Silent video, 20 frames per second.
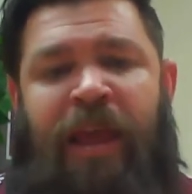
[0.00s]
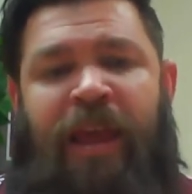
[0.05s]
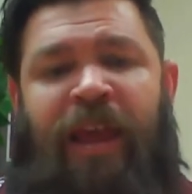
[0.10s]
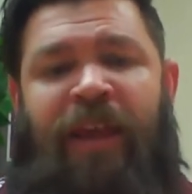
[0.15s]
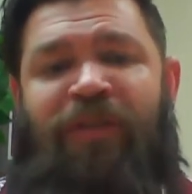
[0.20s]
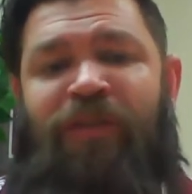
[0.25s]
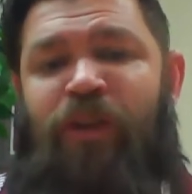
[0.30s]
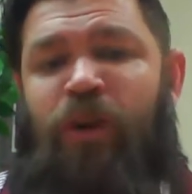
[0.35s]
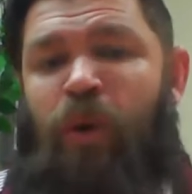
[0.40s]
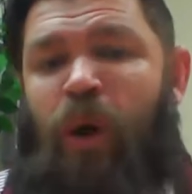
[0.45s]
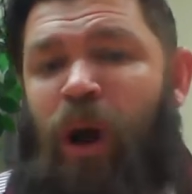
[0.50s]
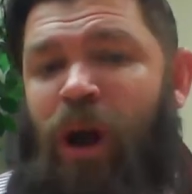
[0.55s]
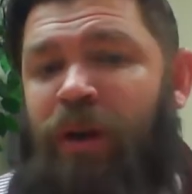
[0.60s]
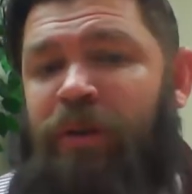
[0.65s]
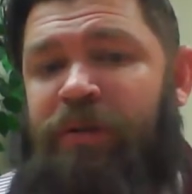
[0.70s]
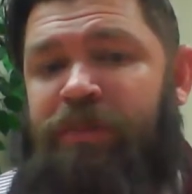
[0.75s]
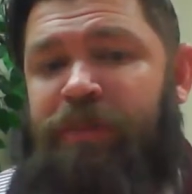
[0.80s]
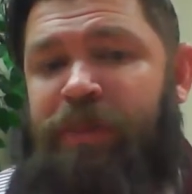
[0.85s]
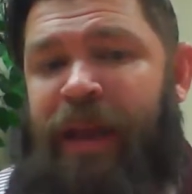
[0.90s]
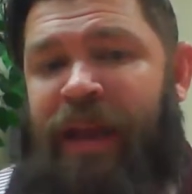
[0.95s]
If you
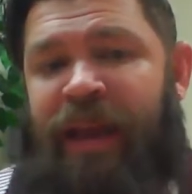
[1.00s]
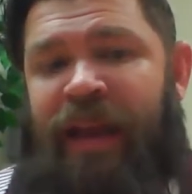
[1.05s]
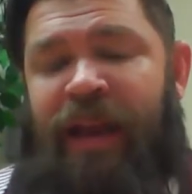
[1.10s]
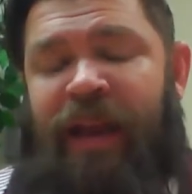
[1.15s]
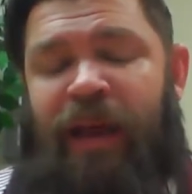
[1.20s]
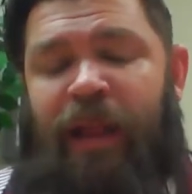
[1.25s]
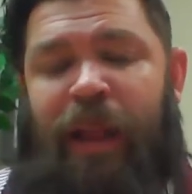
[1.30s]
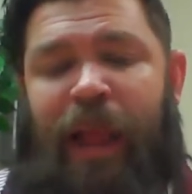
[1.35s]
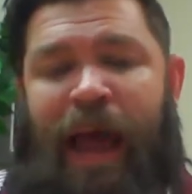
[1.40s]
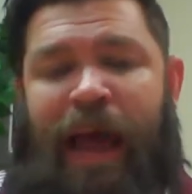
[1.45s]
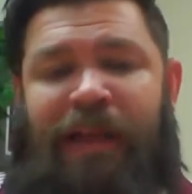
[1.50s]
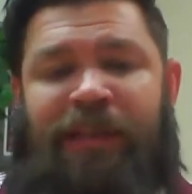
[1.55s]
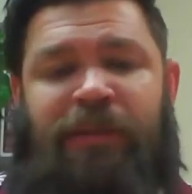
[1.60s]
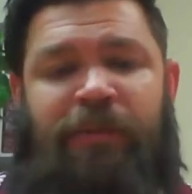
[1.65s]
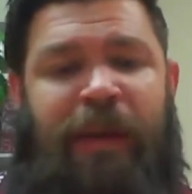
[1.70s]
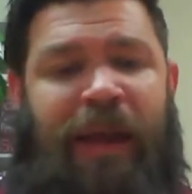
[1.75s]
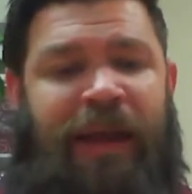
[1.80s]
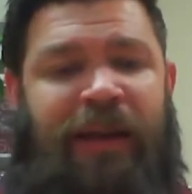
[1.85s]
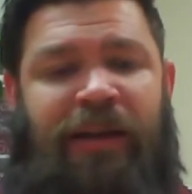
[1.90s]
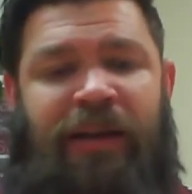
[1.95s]
are picking a
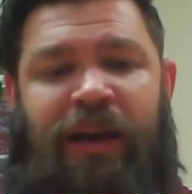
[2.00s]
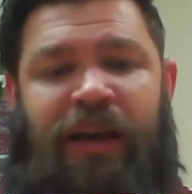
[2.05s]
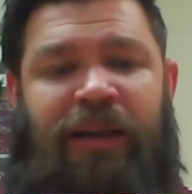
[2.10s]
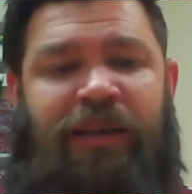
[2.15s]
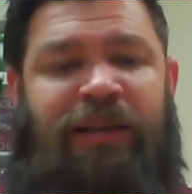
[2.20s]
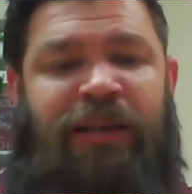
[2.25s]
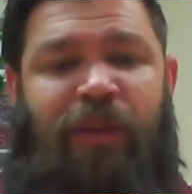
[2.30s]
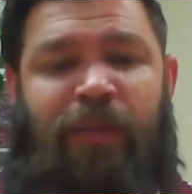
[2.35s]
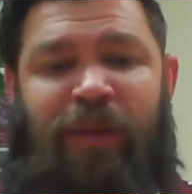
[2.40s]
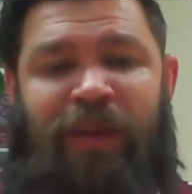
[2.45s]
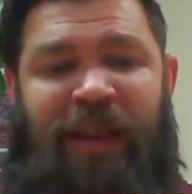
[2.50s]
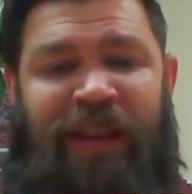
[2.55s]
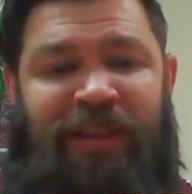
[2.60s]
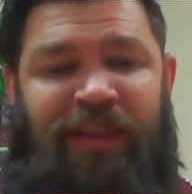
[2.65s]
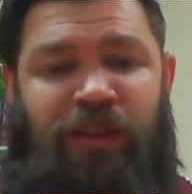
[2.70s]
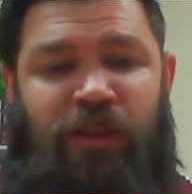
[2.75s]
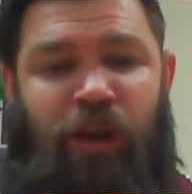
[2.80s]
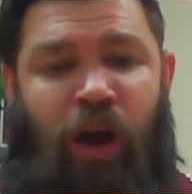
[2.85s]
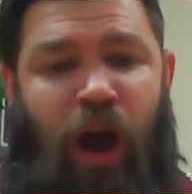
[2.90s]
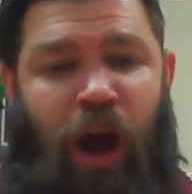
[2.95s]
classmate, someone
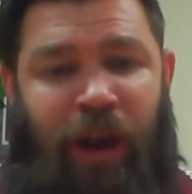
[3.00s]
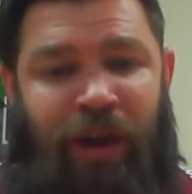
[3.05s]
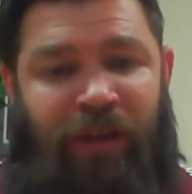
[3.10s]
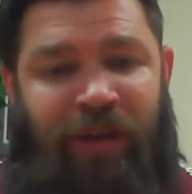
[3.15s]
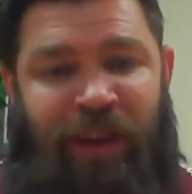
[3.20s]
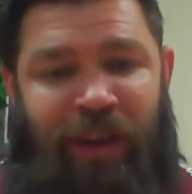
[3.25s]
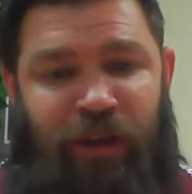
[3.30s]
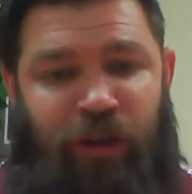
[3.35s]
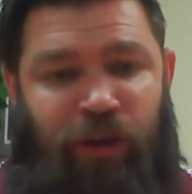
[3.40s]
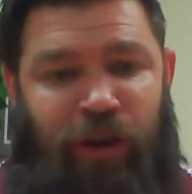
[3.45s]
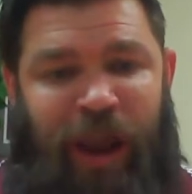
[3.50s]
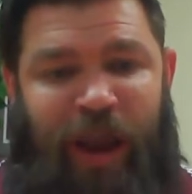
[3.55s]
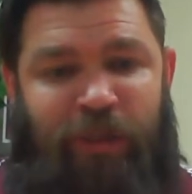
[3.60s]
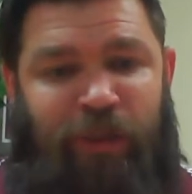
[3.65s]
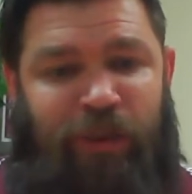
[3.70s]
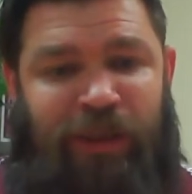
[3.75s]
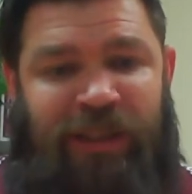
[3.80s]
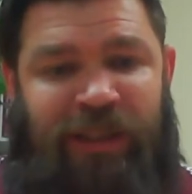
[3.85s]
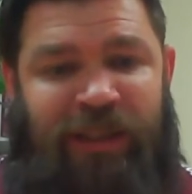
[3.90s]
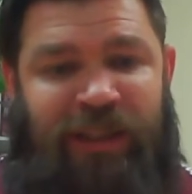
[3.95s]
that you're
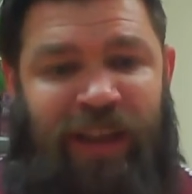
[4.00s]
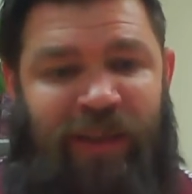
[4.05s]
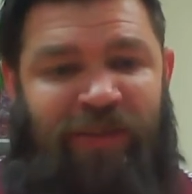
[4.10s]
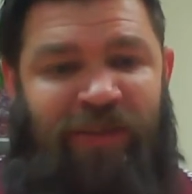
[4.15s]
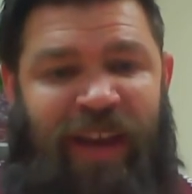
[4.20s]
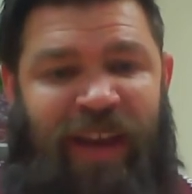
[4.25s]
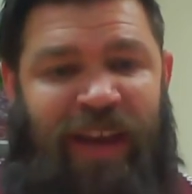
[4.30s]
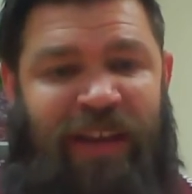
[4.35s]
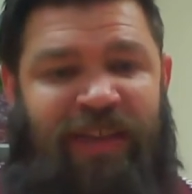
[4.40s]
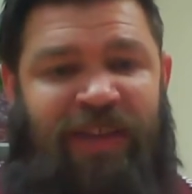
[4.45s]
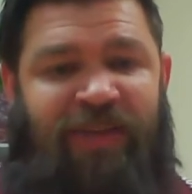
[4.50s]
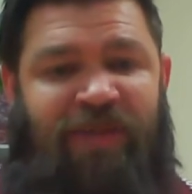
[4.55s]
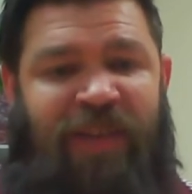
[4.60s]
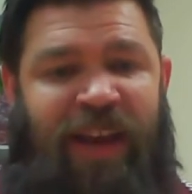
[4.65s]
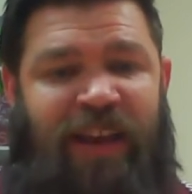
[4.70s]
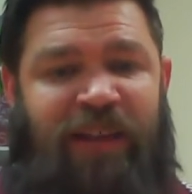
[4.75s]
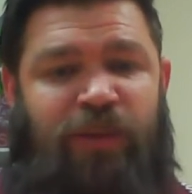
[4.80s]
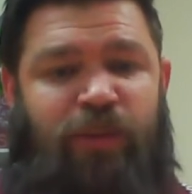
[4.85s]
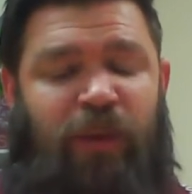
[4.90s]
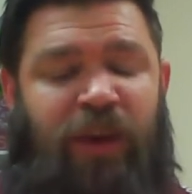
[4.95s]
able to sit face to
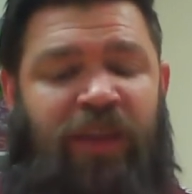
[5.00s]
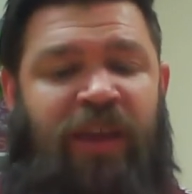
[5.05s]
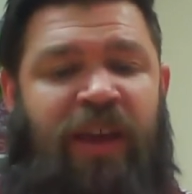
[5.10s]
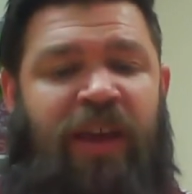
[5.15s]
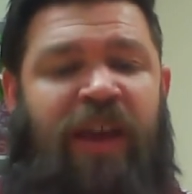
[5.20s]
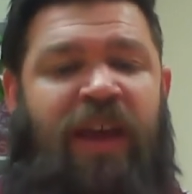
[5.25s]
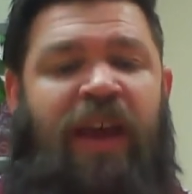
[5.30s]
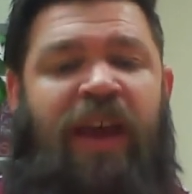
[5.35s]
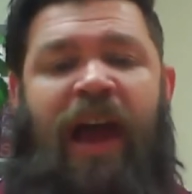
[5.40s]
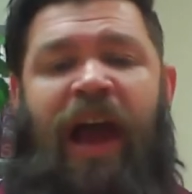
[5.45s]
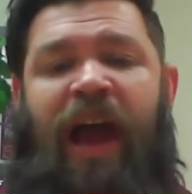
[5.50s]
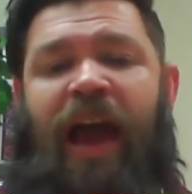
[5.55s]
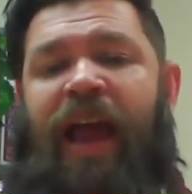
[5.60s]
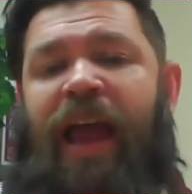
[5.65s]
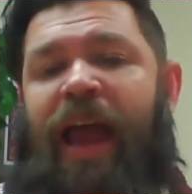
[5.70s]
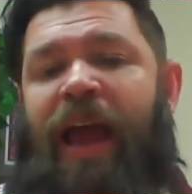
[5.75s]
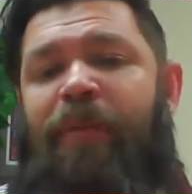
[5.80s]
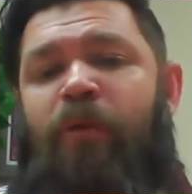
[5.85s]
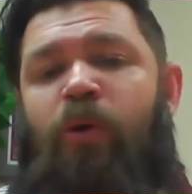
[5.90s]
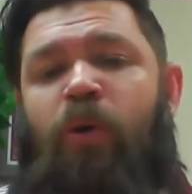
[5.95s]
face with, I
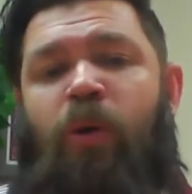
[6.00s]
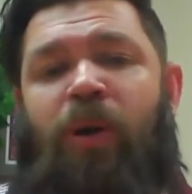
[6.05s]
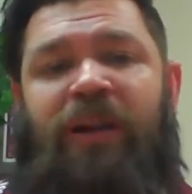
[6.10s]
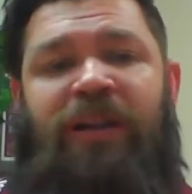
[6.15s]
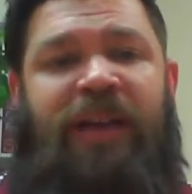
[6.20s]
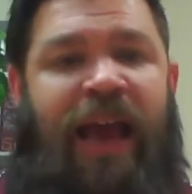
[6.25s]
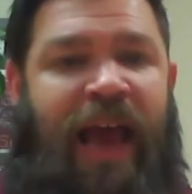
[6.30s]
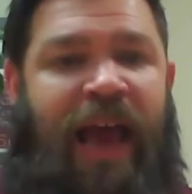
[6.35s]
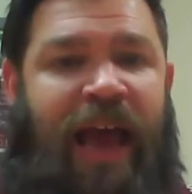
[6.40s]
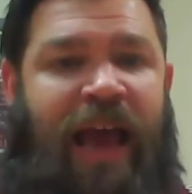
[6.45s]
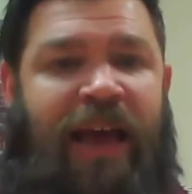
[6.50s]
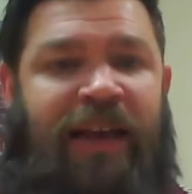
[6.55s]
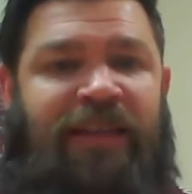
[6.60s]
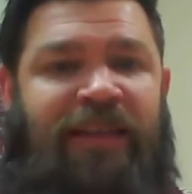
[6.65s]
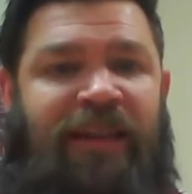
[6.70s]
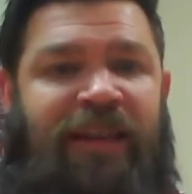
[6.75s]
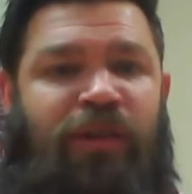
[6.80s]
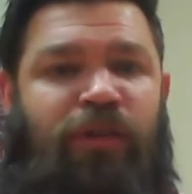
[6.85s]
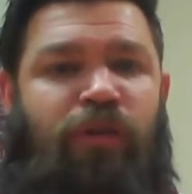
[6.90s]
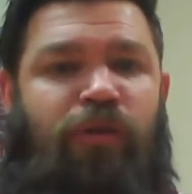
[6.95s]
am going to ask
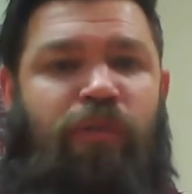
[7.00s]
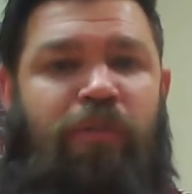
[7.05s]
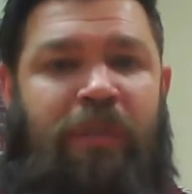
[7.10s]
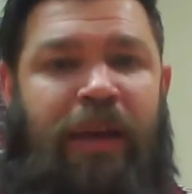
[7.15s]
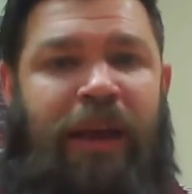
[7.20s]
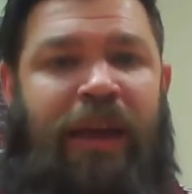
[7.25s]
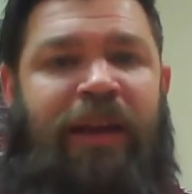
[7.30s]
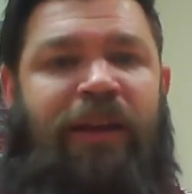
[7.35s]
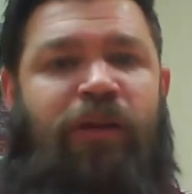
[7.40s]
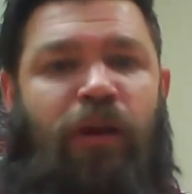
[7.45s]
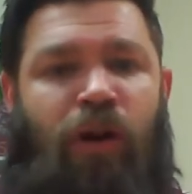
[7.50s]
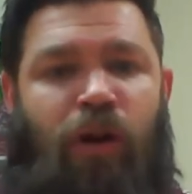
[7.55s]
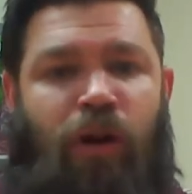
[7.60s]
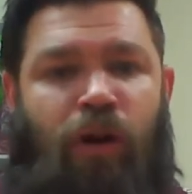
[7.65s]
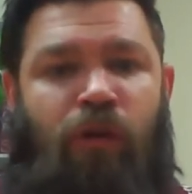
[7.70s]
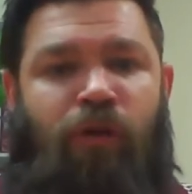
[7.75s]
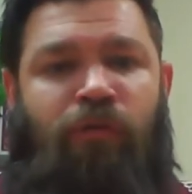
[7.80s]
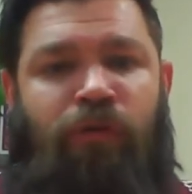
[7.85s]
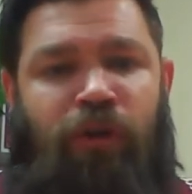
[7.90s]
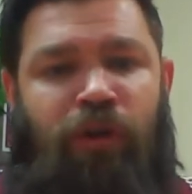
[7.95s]
that you meet
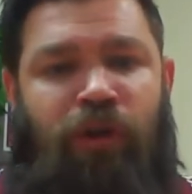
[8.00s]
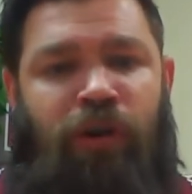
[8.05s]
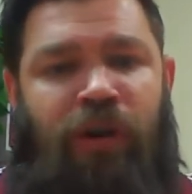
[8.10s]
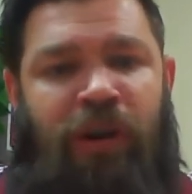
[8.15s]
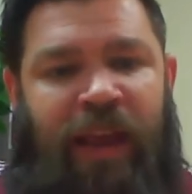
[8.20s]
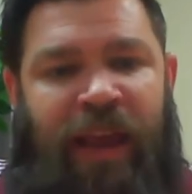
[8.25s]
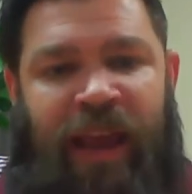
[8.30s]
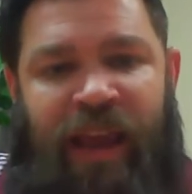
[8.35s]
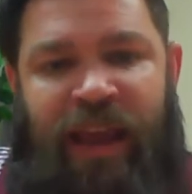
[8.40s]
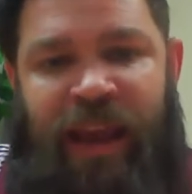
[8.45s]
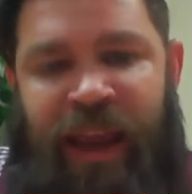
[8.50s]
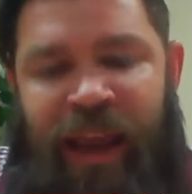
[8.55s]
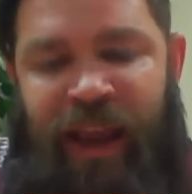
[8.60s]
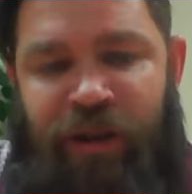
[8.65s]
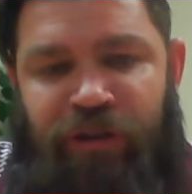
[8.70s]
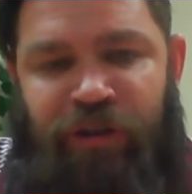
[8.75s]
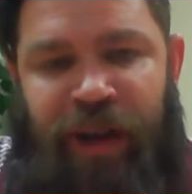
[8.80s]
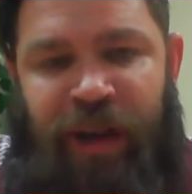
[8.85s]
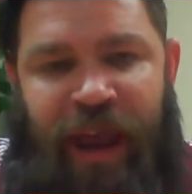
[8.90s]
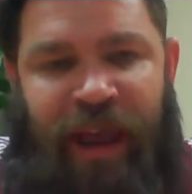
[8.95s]
over an
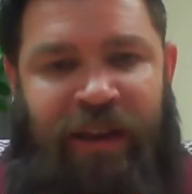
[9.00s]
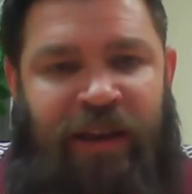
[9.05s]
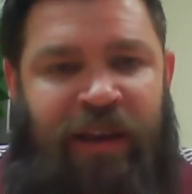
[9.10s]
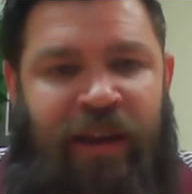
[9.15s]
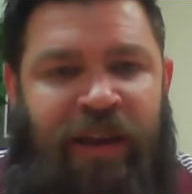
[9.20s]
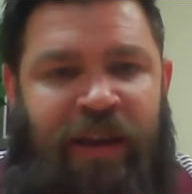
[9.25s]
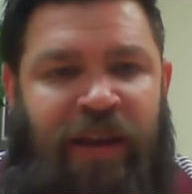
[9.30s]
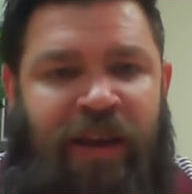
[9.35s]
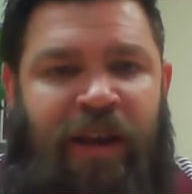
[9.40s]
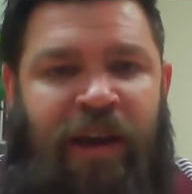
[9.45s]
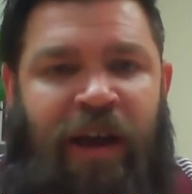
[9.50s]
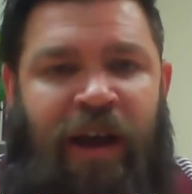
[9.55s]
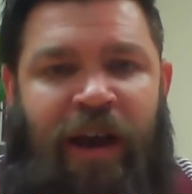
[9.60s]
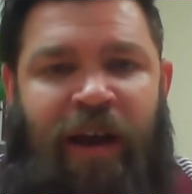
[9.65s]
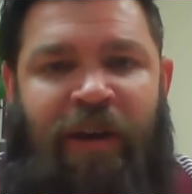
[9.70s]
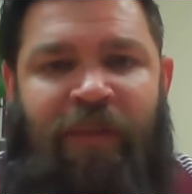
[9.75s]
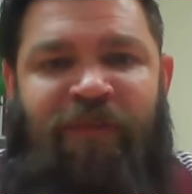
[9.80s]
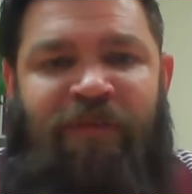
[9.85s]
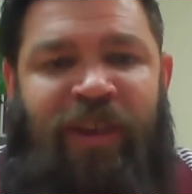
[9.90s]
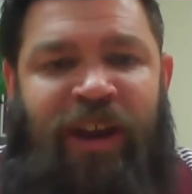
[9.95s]
internet
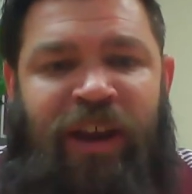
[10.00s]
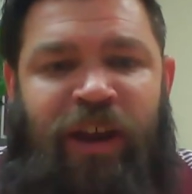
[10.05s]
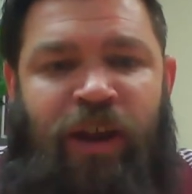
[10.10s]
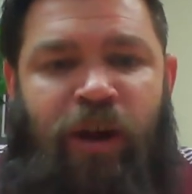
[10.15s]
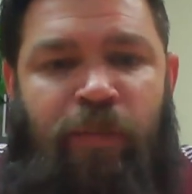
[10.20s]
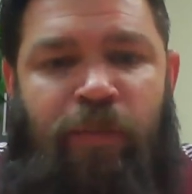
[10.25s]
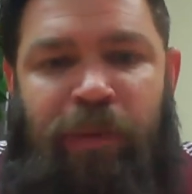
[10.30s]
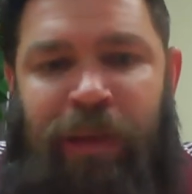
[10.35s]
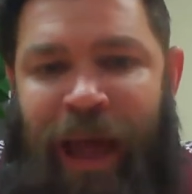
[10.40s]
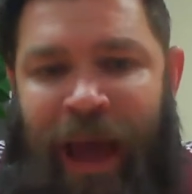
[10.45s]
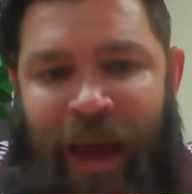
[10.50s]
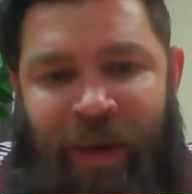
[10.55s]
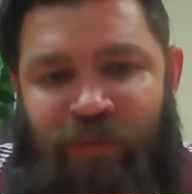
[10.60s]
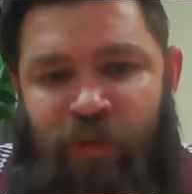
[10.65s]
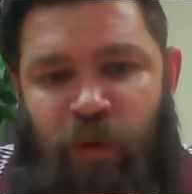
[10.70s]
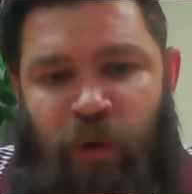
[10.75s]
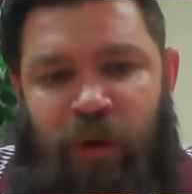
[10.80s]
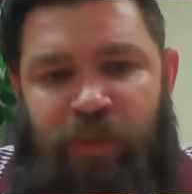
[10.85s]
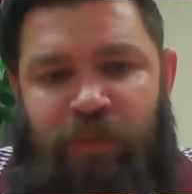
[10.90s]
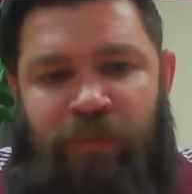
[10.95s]
video
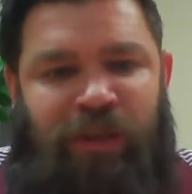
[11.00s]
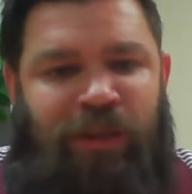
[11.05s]
platform.